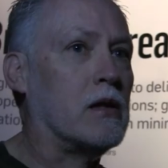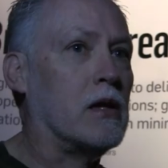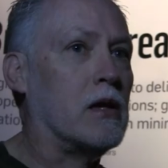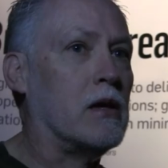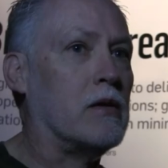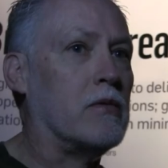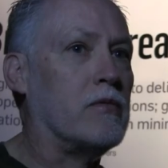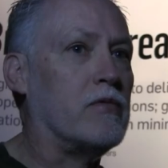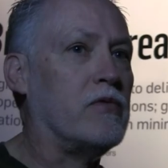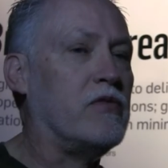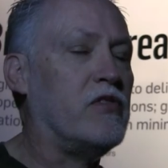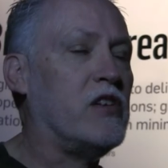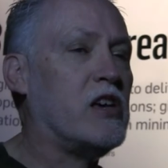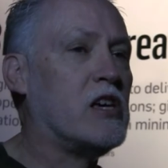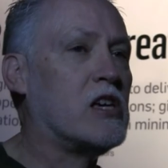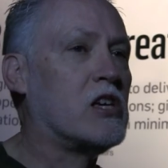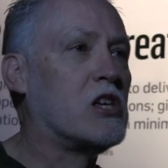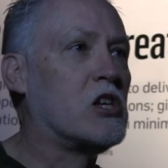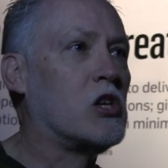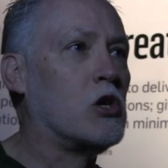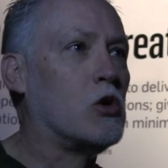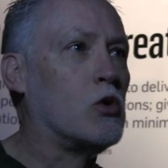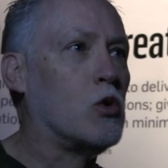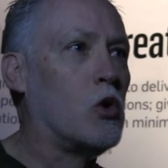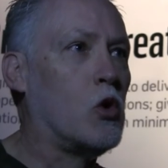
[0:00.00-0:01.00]
The
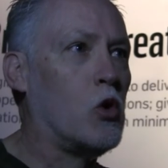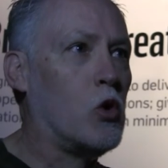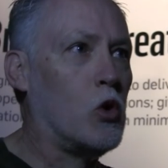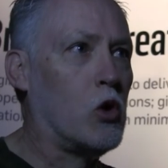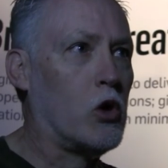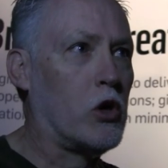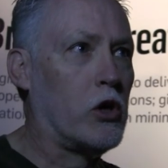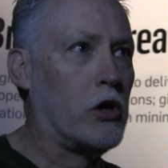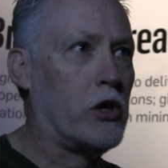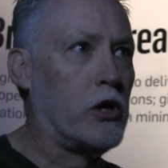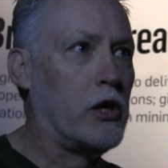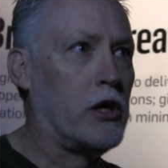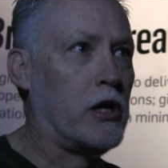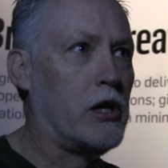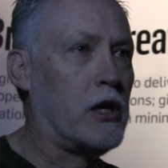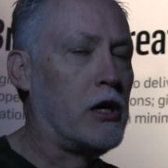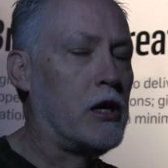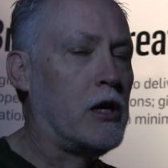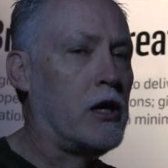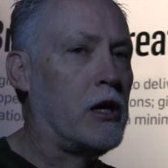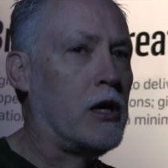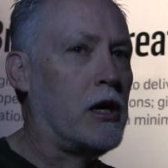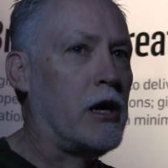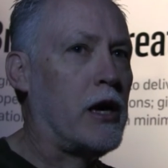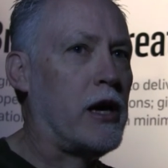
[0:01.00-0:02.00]
VQ horn
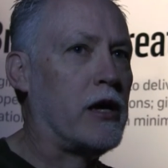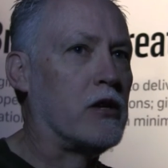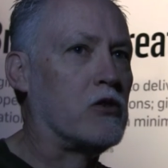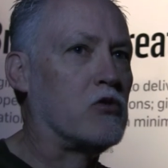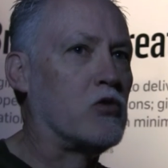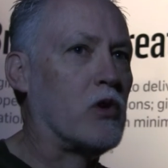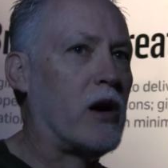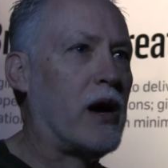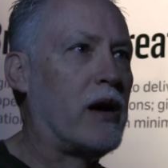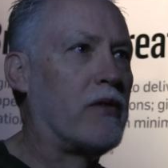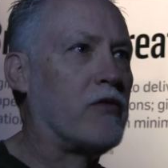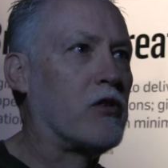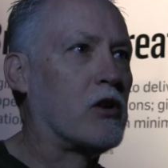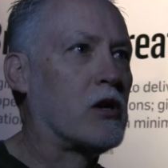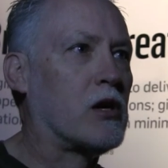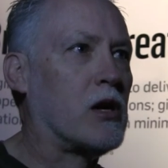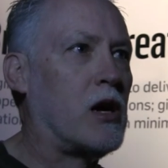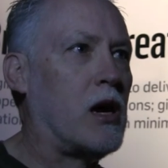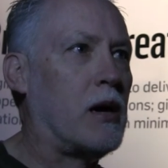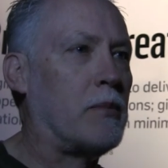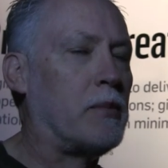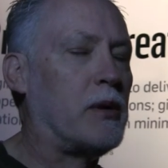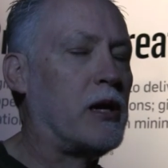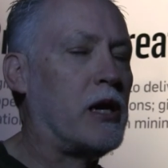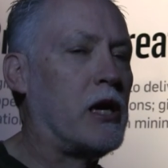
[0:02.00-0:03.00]
and driver
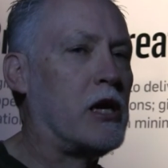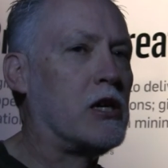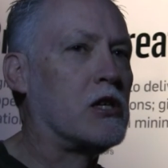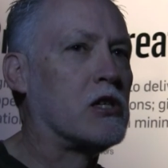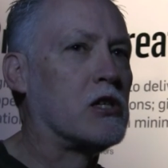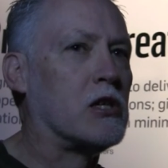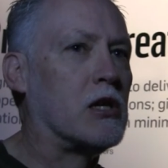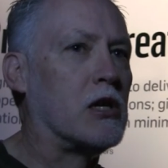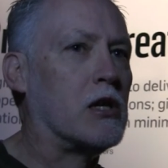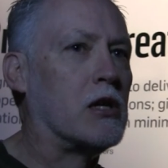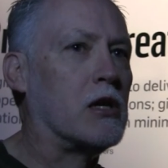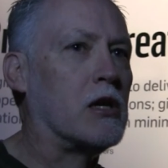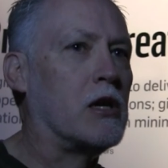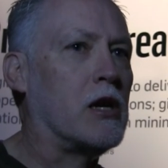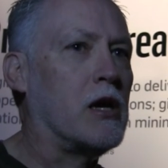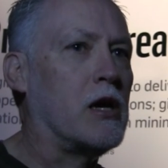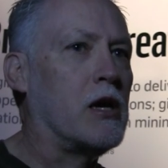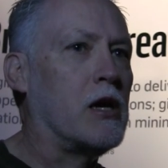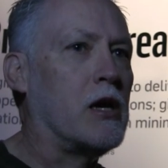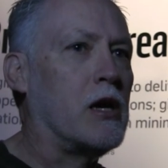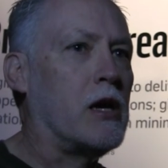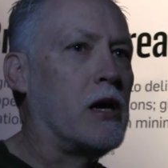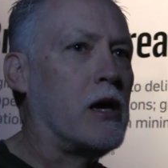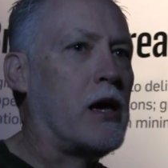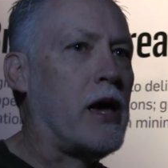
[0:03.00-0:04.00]
combination
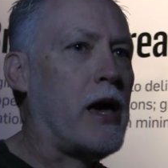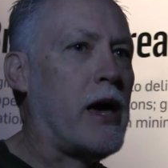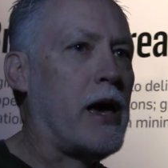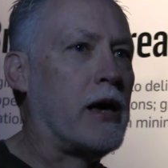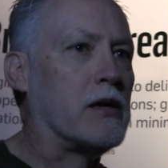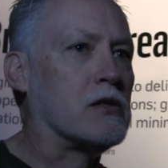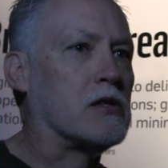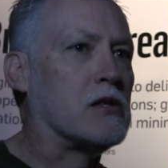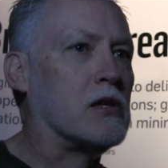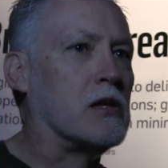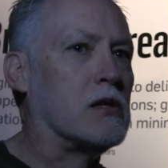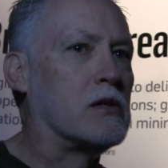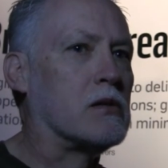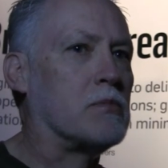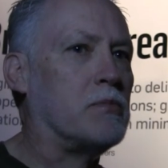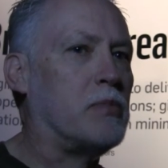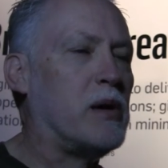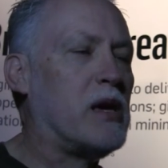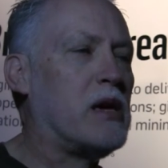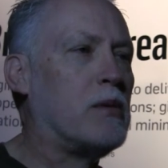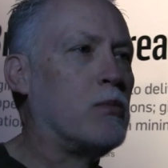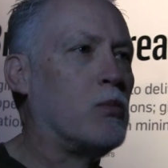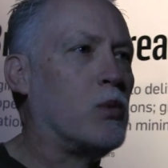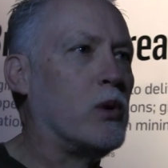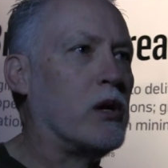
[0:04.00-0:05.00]
has this
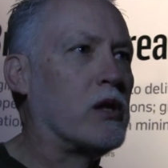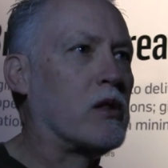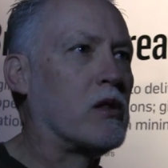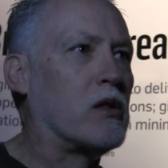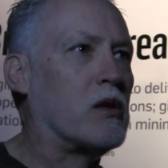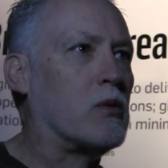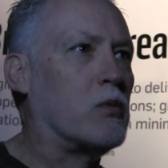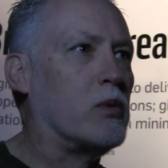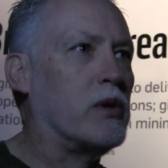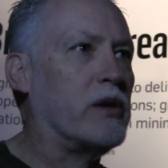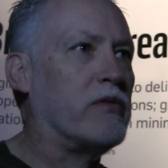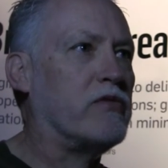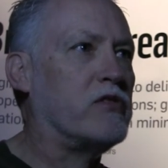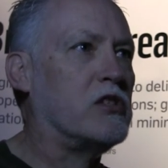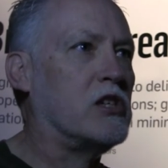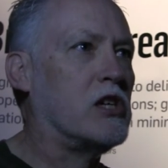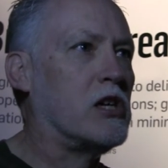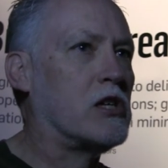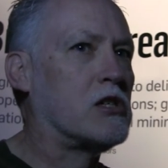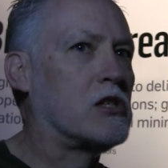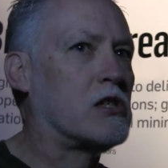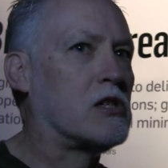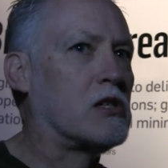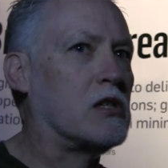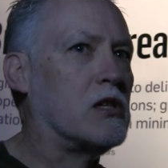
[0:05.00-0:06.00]
beam width that we've
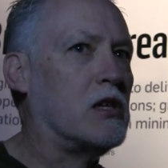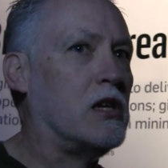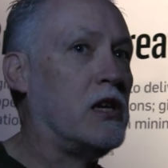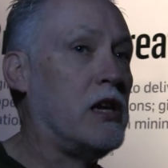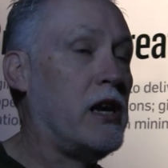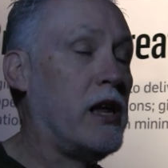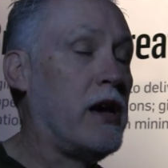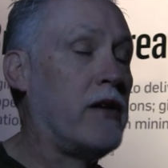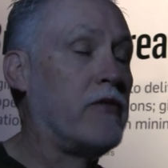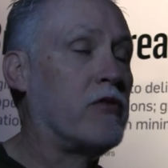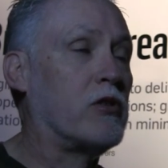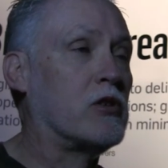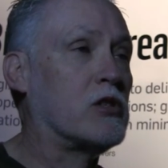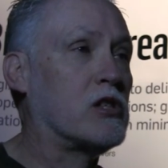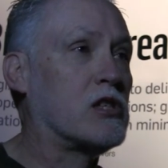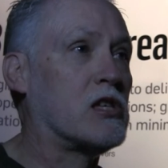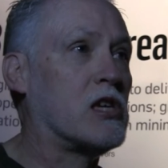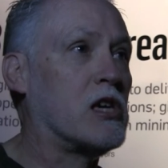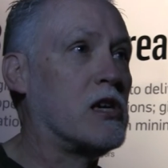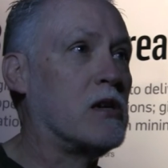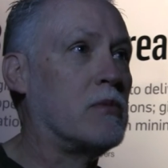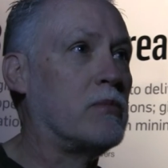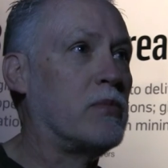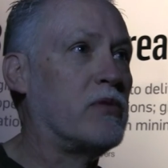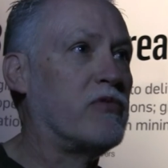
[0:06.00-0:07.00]
just never
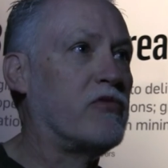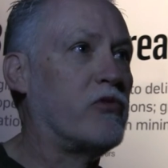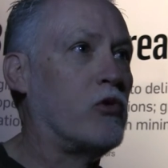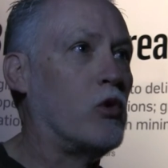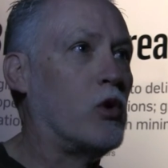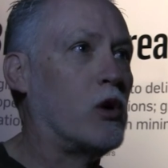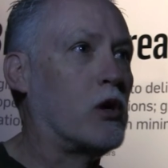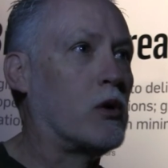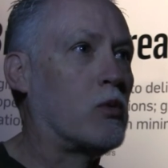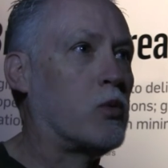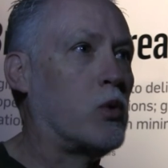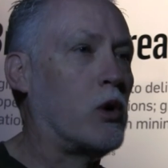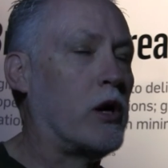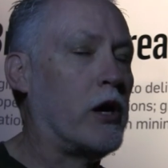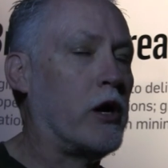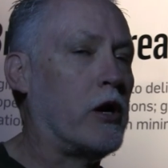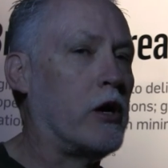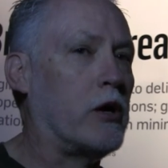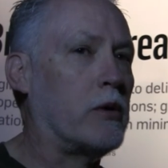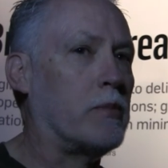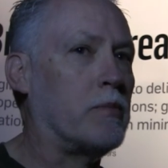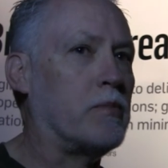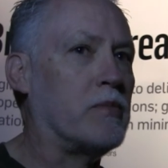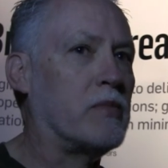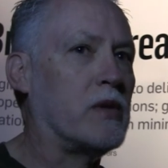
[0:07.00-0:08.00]
seen before,
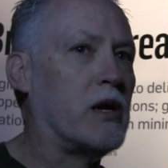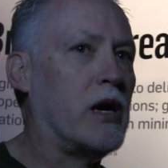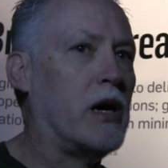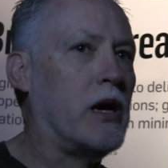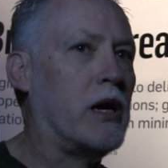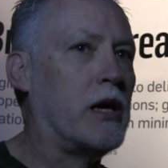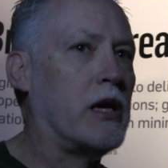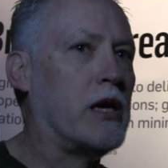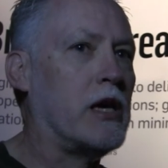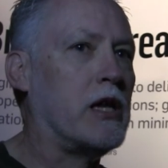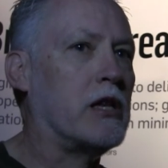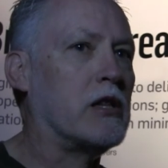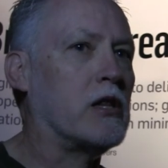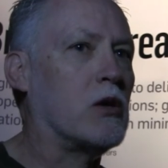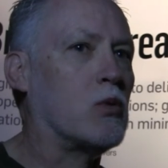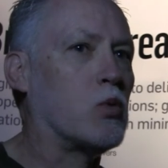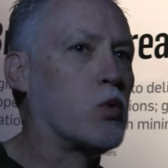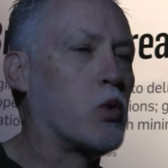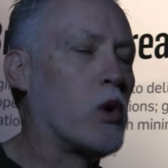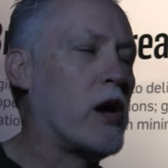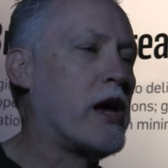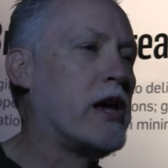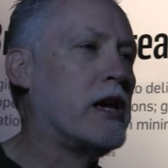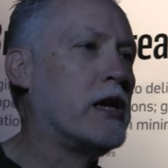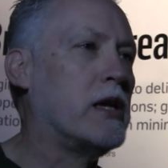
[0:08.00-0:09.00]
where in the
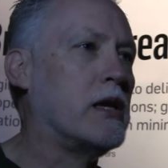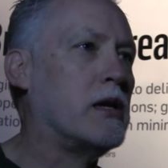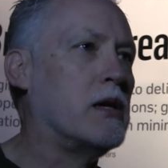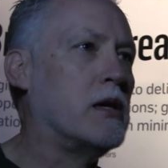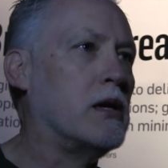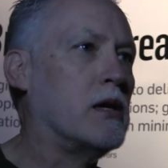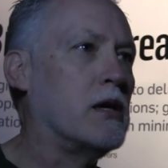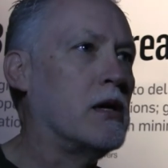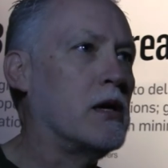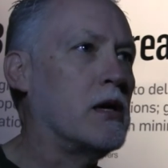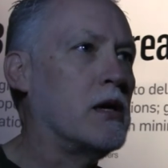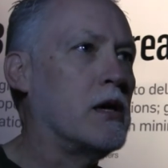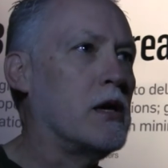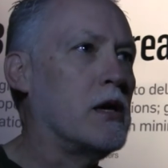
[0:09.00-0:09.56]
rated